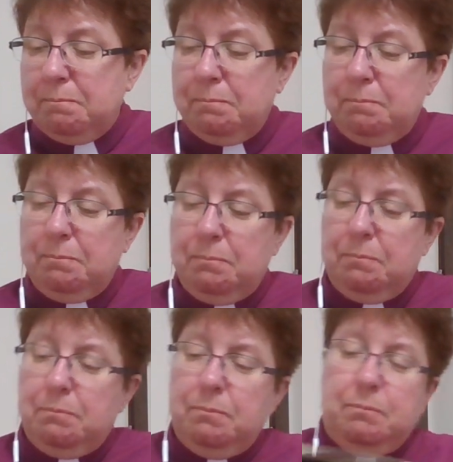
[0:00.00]

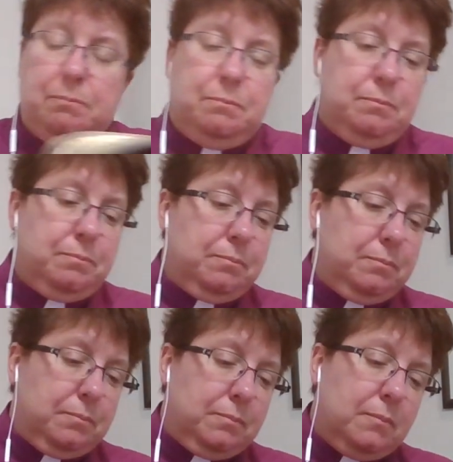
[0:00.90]

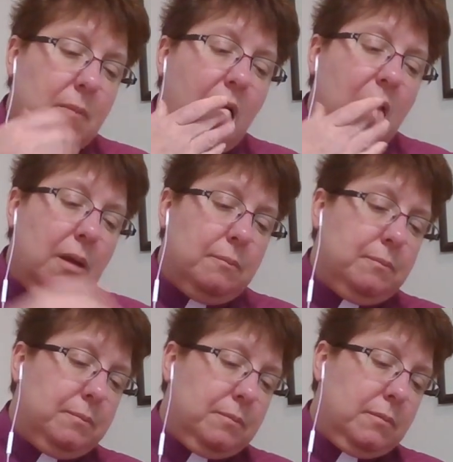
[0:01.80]

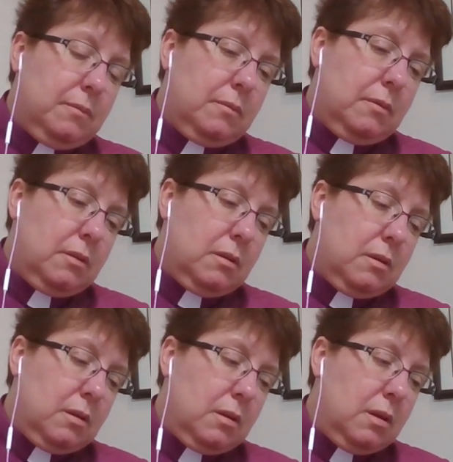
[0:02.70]

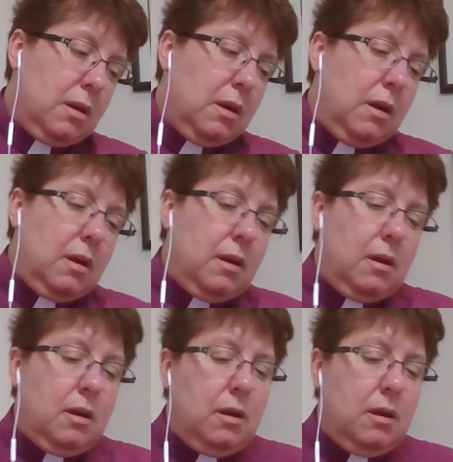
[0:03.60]
(no one is talking)